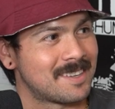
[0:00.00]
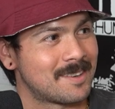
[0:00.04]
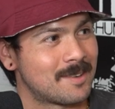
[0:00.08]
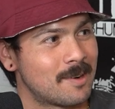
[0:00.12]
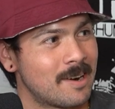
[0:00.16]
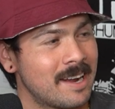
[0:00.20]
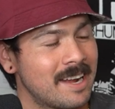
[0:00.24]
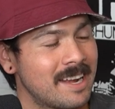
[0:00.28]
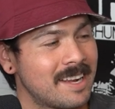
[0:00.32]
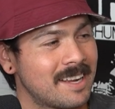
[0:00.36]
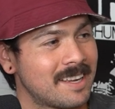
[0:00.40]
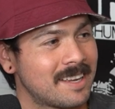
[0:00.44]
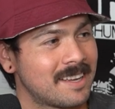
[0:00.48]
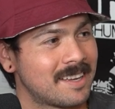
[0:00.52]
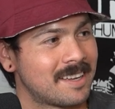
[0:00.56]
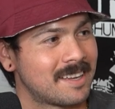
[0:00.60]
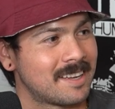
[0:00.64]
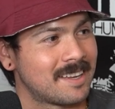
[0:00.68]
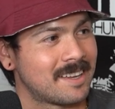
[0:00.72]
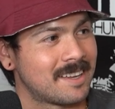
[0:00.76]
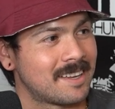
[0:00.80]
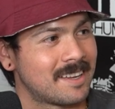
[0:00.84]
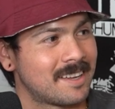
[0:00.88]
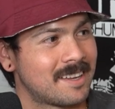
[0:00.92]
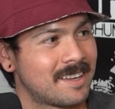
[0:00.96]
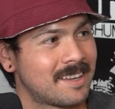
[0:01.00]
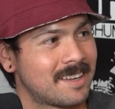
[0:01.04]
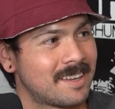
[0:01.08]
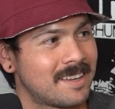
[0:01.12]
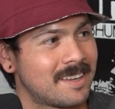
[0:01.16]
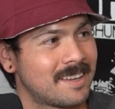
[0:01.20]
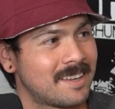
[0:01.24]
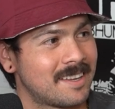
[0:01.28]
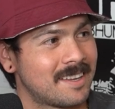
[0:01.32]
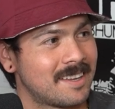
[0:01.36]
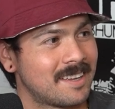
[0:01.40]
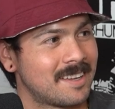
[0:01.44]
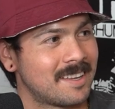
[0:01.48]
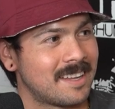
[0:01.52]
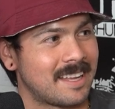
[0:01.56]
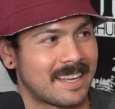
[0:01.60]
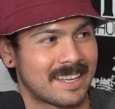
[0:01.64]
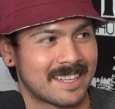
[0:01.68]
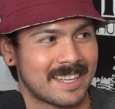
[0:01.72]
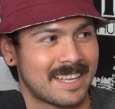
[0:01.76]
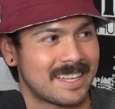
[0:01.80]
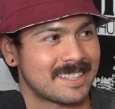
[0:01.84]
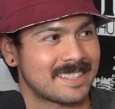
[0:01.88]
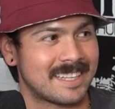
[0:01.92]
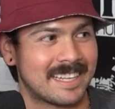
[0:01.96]
right? Oh yeah. Like
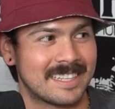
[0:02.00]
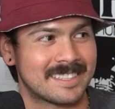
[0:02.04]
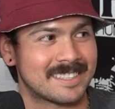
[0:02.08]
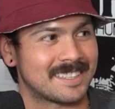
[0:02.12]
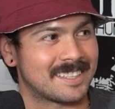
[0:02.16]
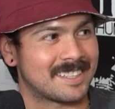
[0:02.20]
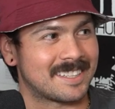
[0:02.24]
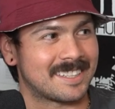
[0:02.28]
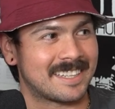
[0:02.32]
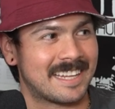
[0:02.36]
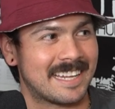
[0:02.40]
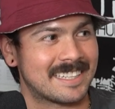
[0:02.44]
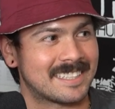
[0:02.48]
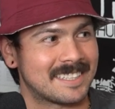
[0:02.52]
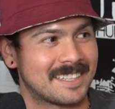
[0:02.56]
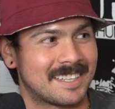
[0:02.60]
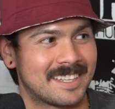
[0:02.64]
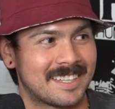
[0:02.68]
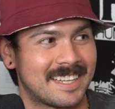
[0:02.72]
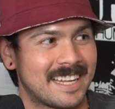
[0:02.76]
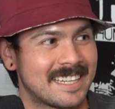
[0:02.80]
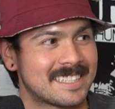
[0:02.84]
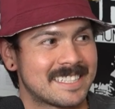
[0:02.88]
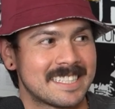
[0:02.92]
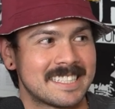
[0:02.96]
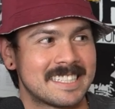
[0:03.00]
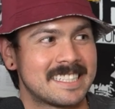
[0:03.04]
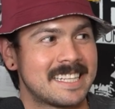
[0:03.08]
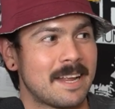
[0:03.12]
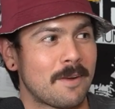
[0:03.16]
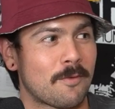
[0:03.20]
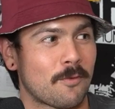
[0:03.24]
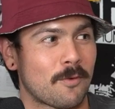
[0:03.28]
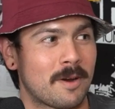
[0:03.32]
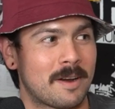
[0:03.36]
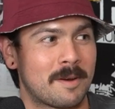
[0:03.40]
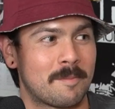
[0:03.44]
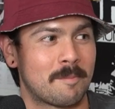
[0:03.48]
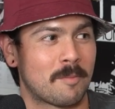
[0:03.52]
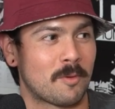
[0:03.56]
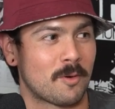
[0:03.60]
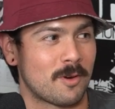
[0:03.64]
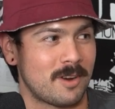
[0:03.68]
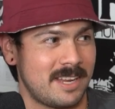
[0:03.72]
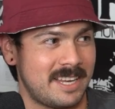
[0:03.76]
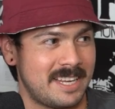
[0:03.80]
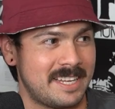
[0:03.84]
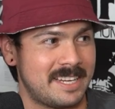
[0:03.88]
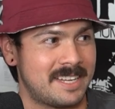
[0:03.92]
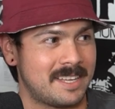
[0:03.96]
that's a different
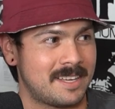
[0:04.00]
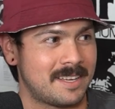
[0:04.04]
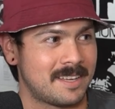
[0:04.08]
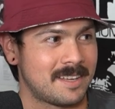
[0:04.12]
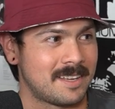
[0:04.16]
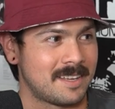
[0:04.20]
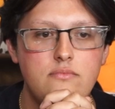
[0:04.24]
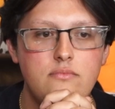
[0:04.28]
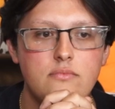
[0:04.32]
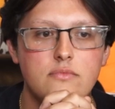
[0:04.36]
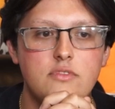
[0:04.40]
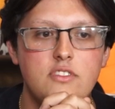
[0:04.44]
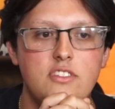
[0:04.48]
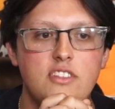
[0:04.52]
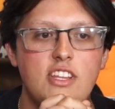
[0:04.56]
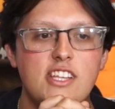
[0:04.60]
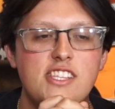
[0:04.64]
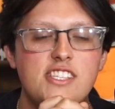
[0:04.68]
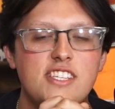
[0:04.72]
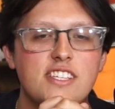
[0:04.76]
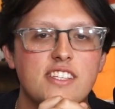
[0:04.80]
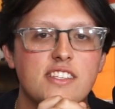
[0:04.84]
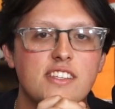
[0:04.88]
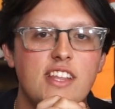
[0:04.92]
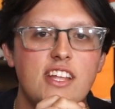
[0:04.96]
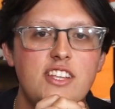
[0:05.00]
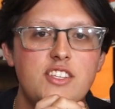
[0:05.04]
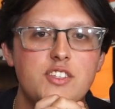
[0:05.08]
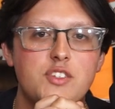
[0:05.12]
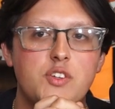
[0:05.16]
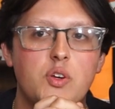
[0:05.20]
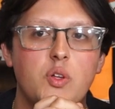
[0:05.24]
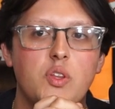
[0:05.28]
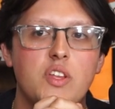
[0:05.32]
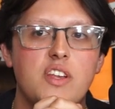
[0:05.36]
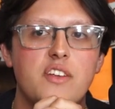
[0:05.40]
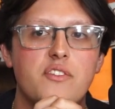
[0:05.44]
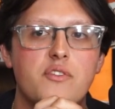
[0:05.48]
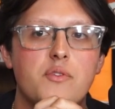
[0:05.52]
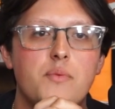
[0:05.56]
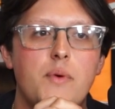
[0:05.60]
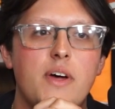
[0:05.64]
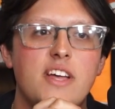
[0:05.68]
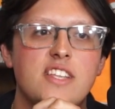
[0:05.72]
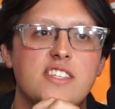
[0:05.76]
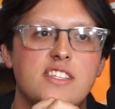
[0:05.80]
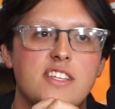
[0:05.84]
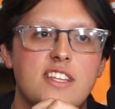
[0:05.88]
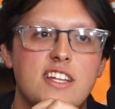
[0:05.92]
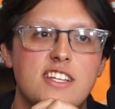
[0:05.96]
breed. That's a totally different
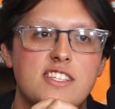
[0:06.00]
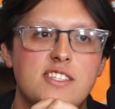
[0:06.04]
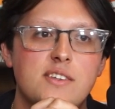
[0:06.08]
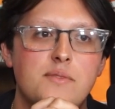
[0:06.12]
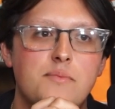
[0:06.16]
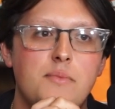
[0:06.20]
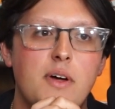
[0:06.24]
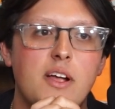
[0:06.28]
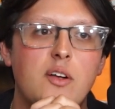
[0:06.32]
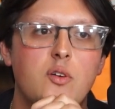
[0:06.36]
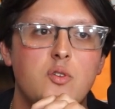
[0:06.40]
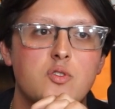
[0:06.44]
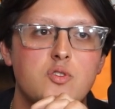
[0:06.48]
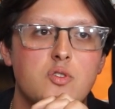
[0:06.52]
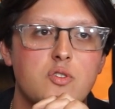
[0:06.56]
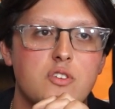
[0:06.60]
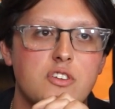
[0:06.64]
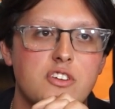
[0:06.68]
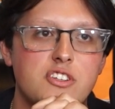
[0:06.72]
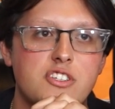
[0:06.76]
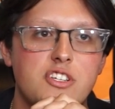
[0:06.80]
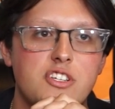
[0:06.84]
mindset. That's some Michael Jordan shit